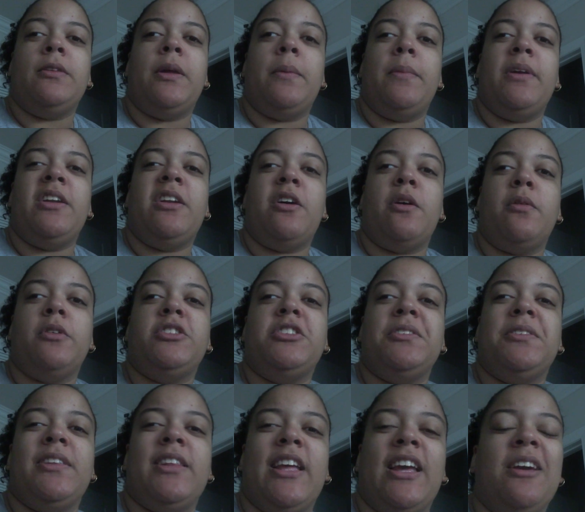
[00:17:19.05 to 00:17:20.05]
Let me know
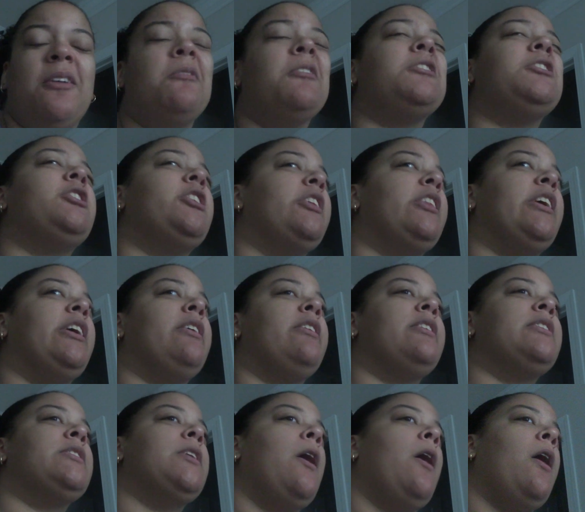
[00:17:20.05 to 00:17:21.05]
what you think, what your
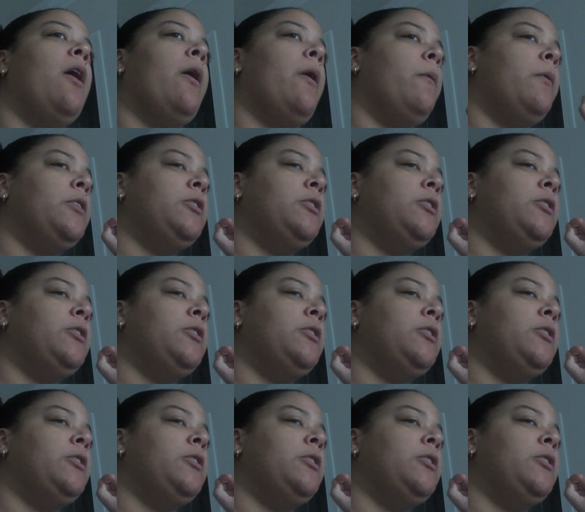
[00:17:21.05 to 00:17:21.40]
theories are,